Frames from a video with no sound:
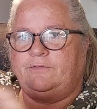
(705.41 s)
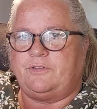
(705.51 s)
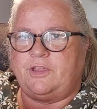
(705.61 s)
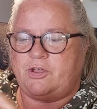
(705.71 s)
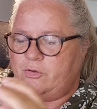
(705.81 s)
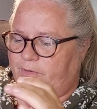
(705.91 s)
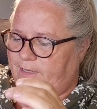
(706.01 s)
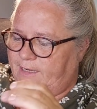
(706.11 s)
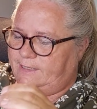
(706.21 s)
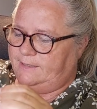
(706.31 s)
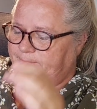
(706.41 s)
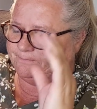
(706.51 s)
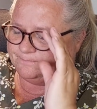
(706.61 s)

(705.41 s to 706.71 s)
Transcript: for the old lady.